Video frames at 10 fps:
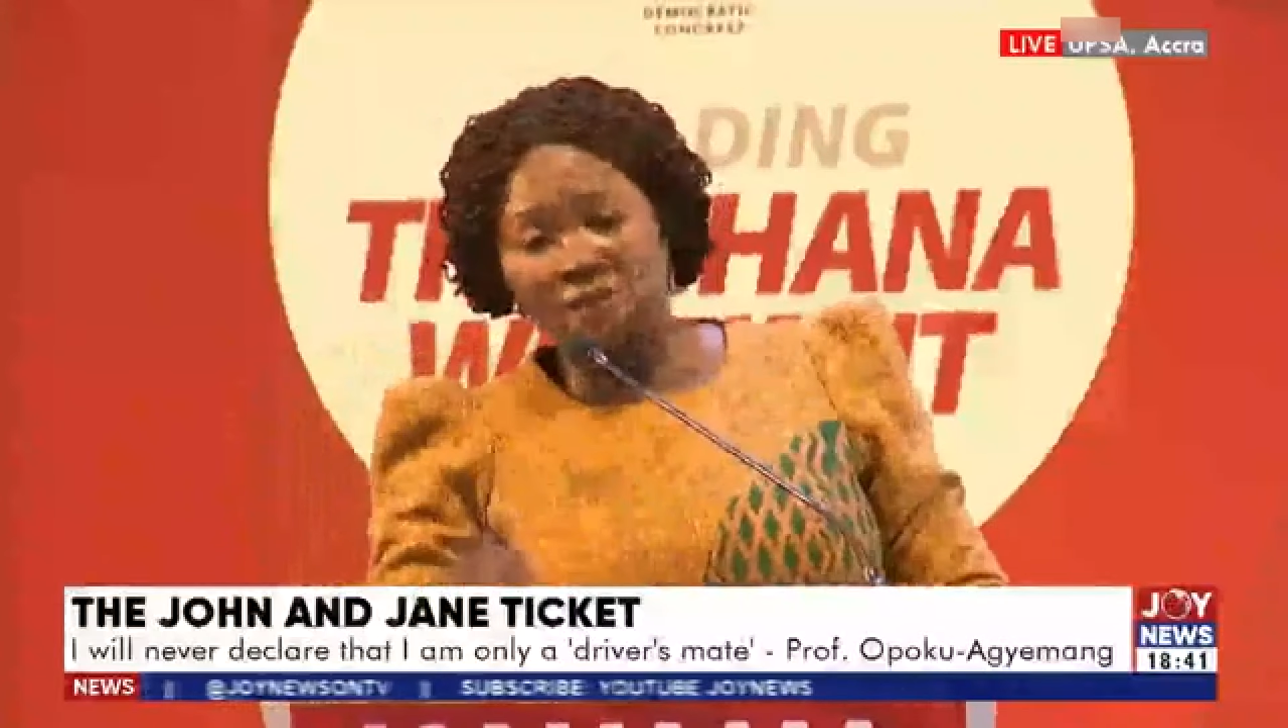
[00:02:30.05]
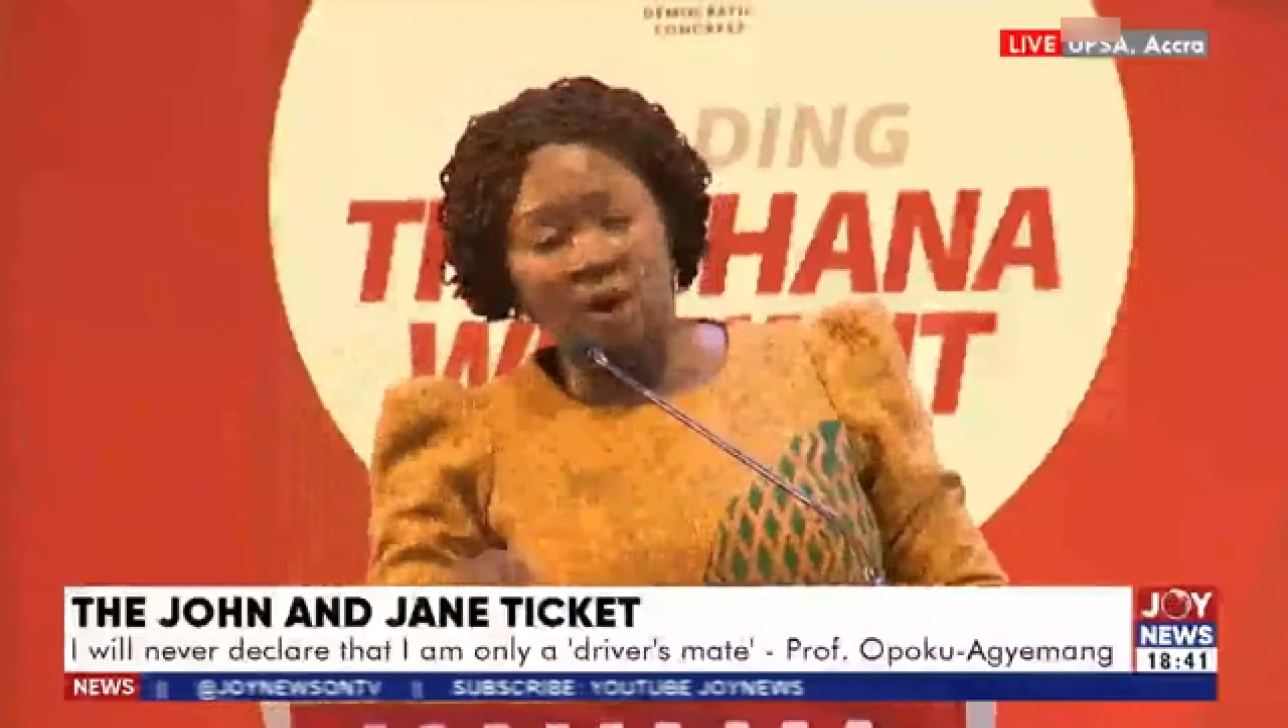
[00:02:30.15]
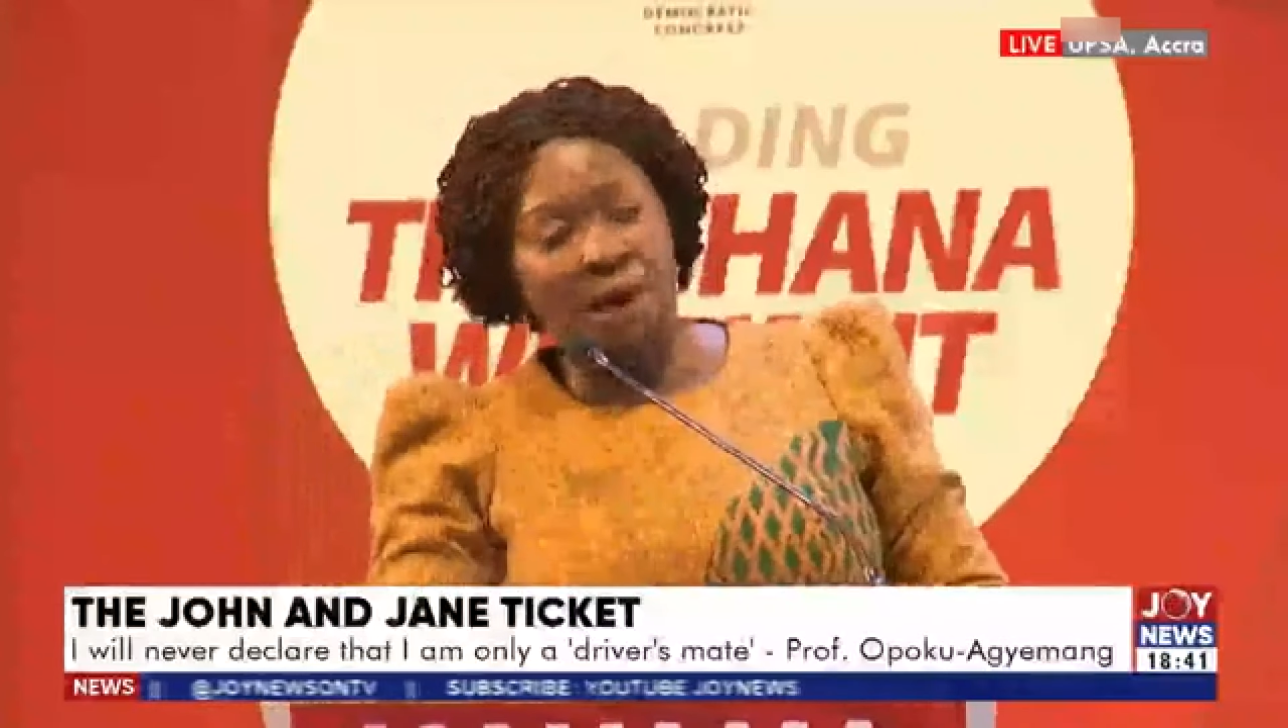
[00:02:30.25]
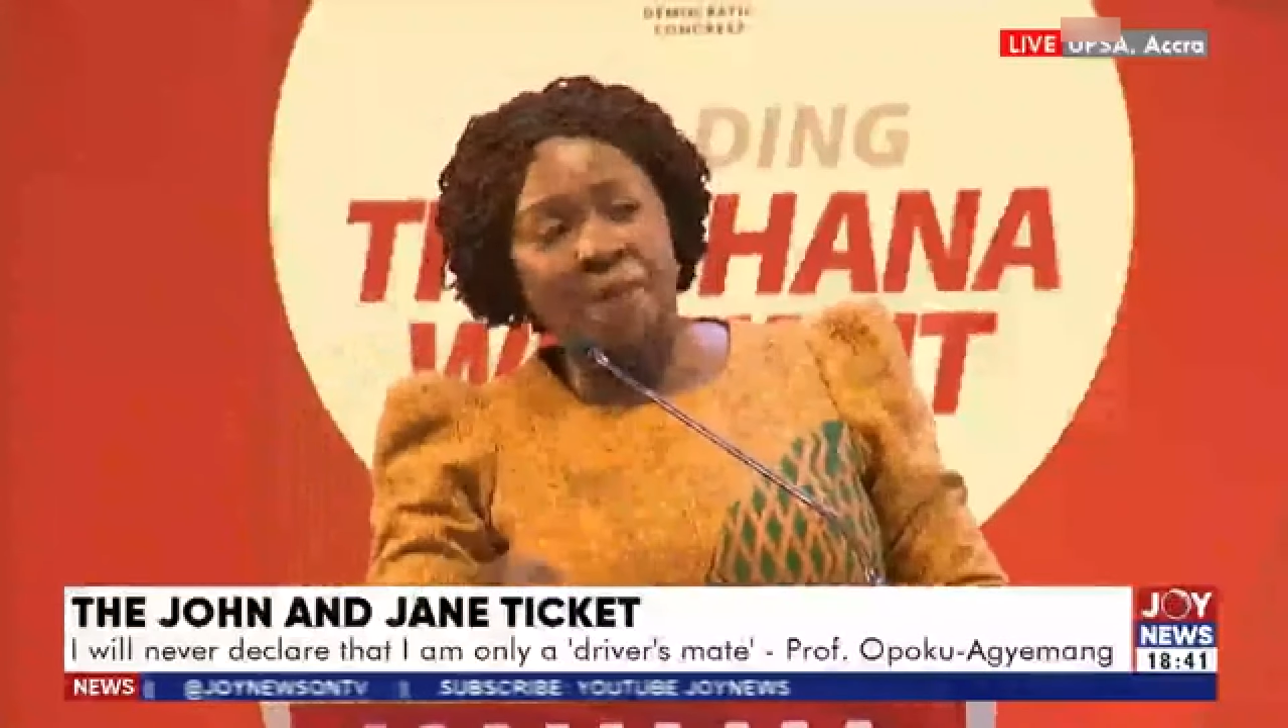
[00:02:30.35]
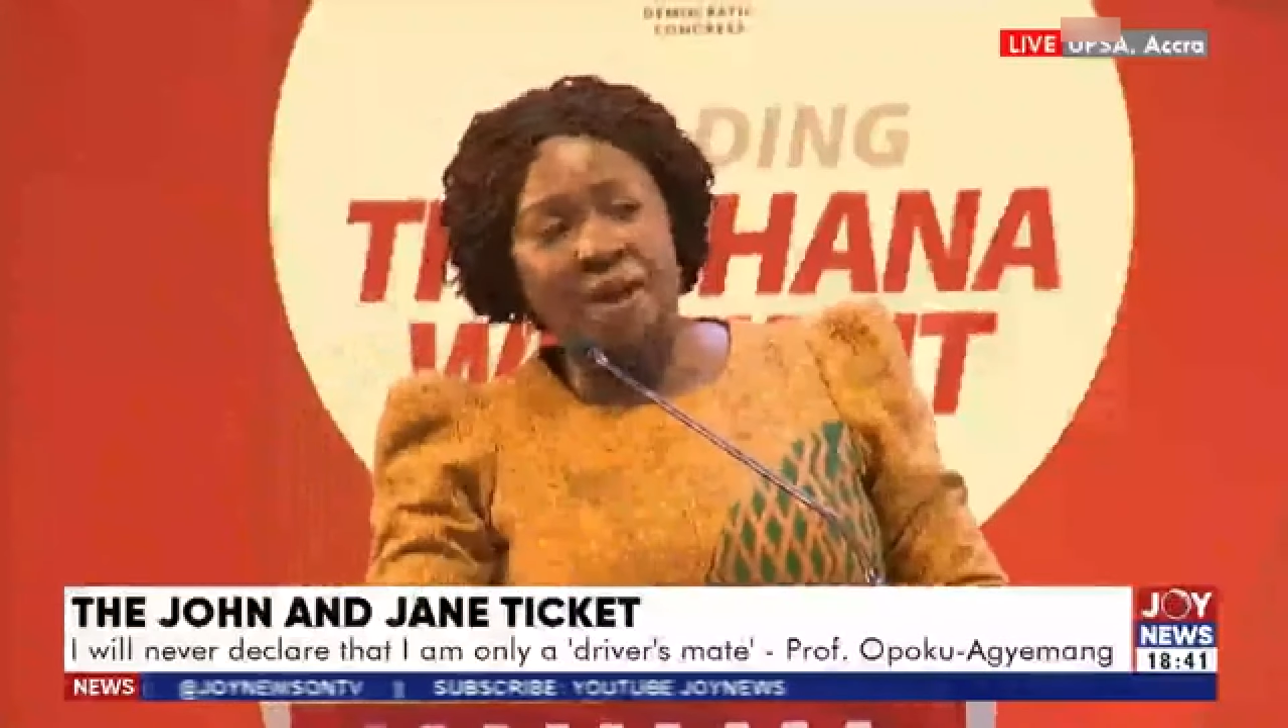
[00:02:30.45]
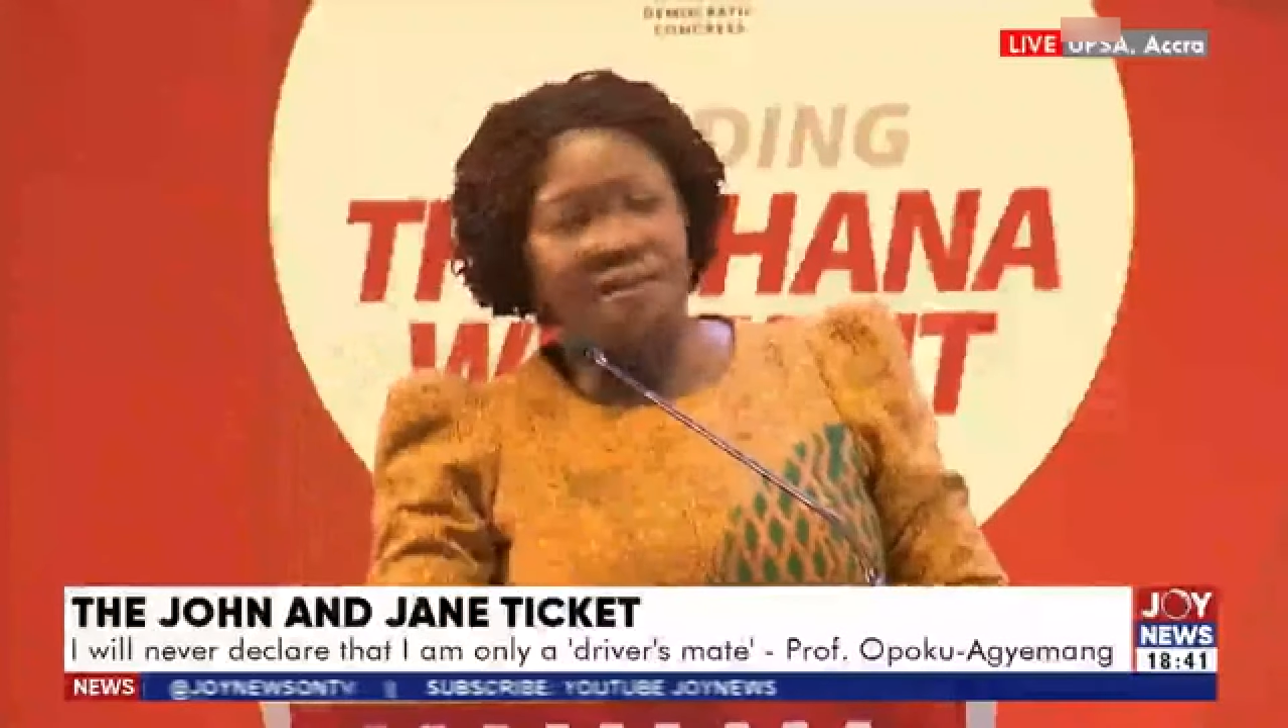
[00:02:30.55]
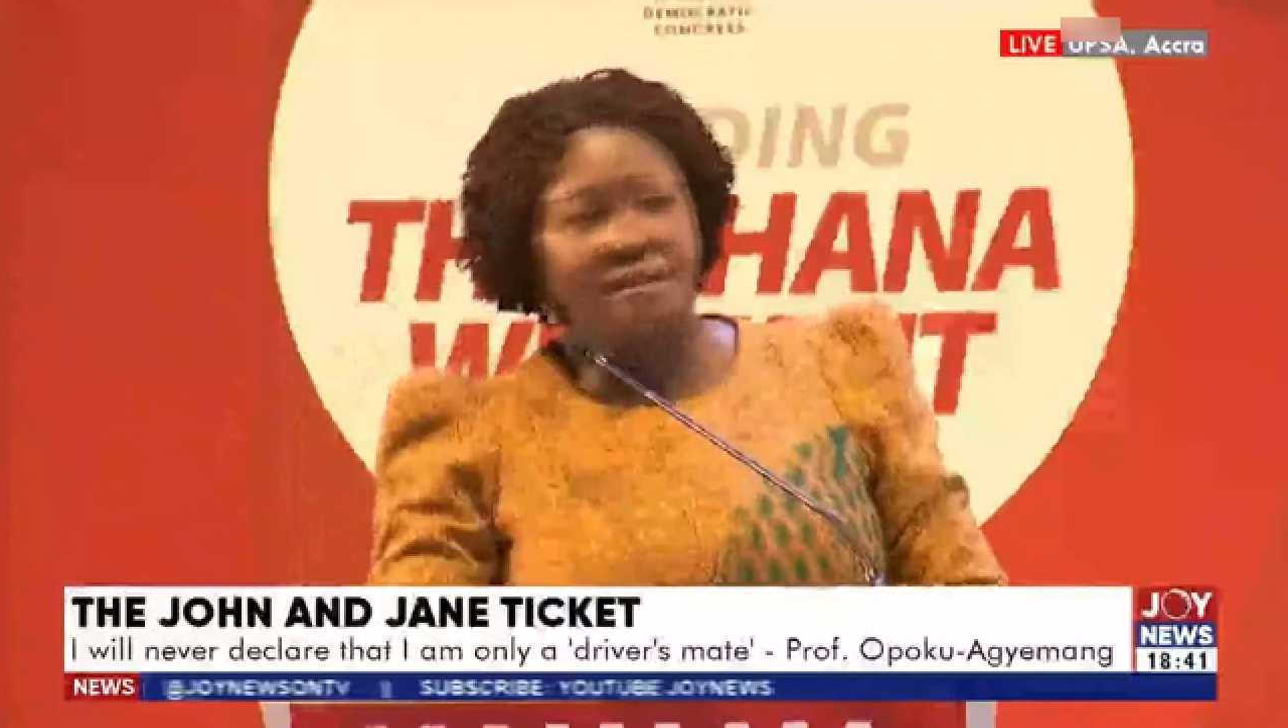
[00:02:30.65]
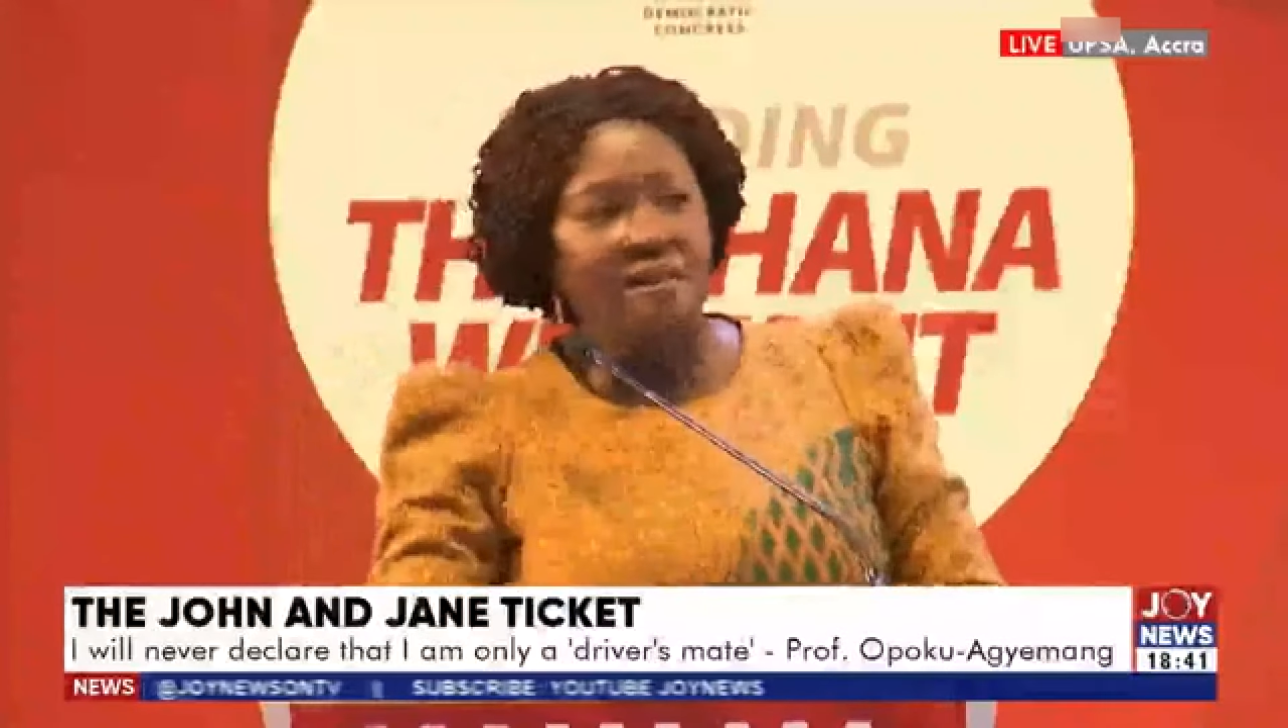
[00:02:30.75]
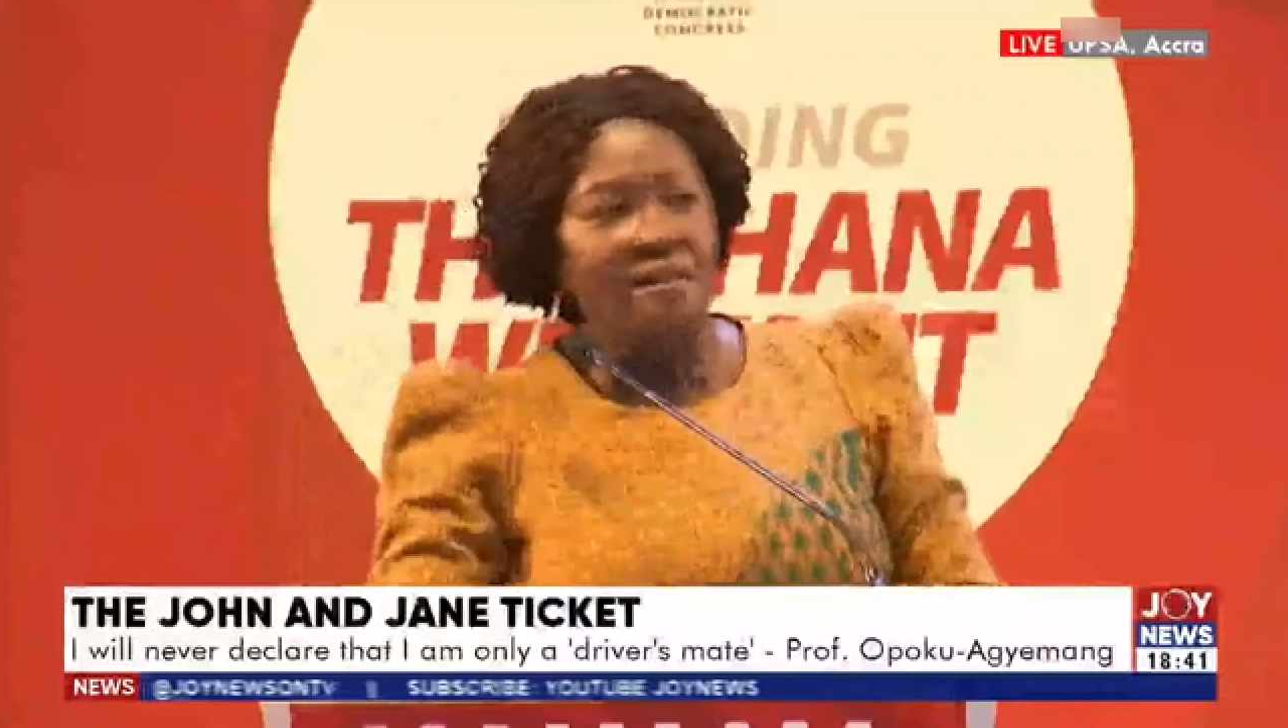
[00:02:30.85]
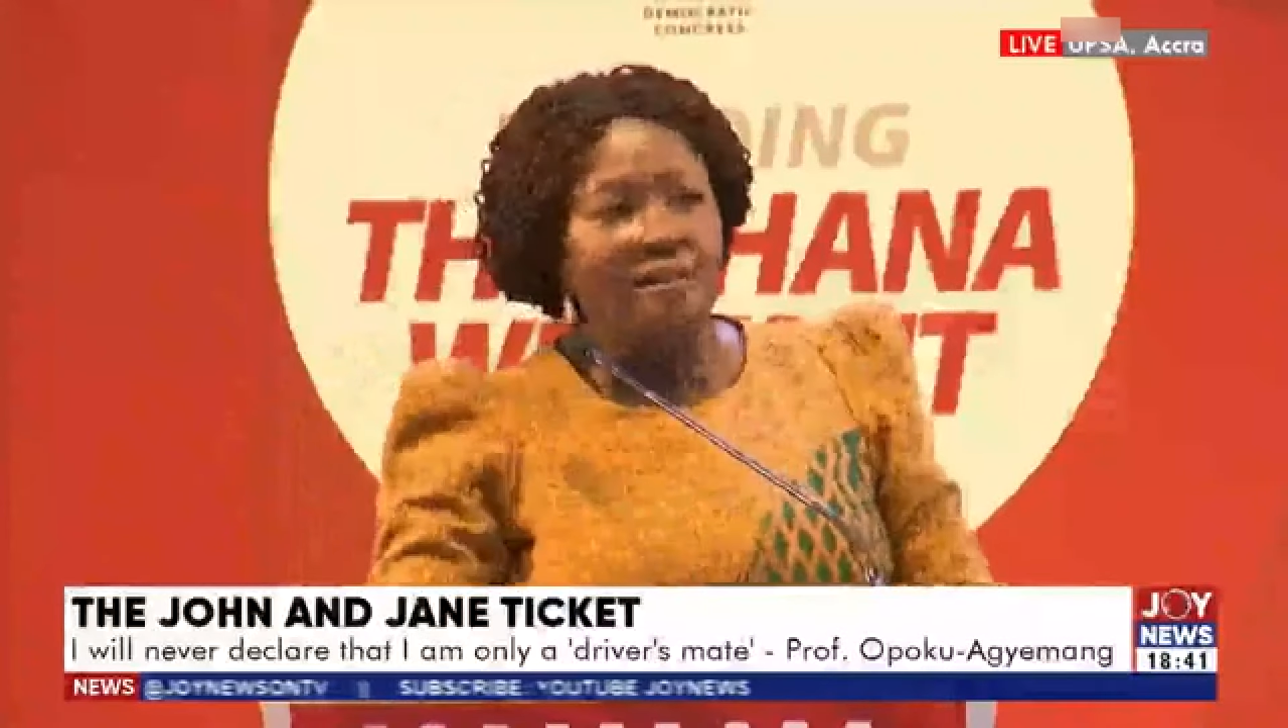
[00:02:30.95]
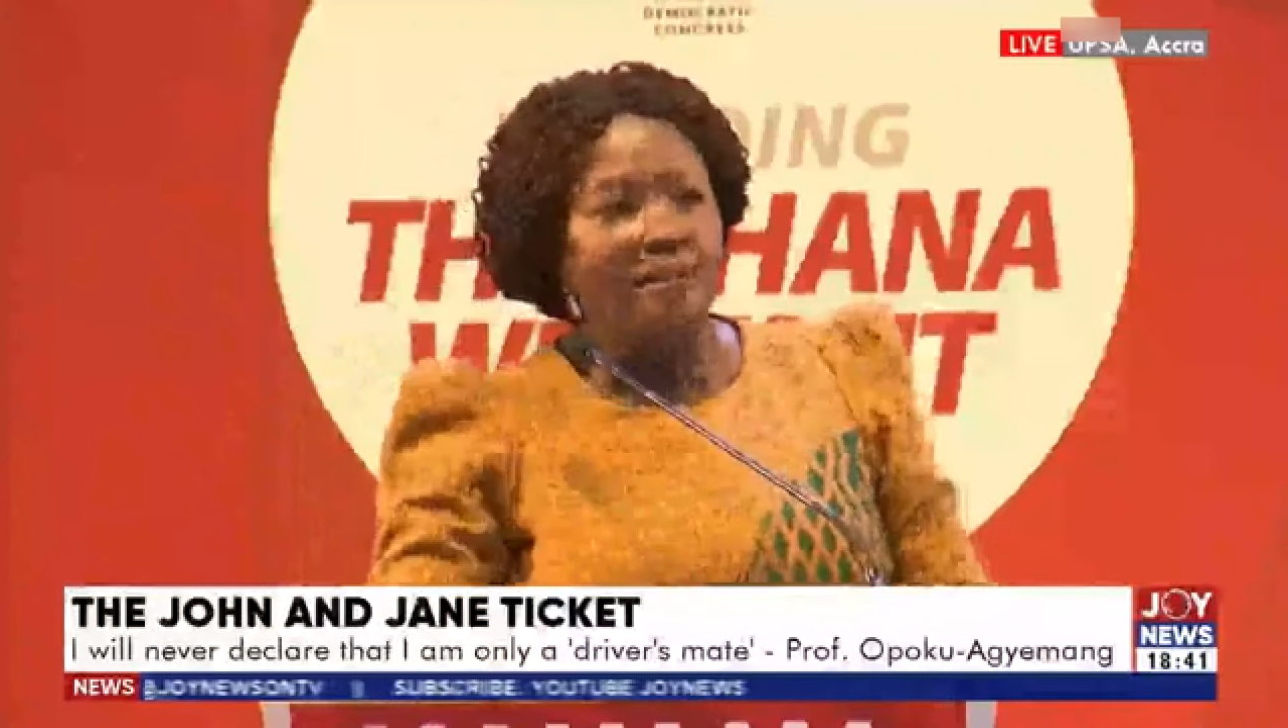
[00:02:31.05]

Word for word: for our party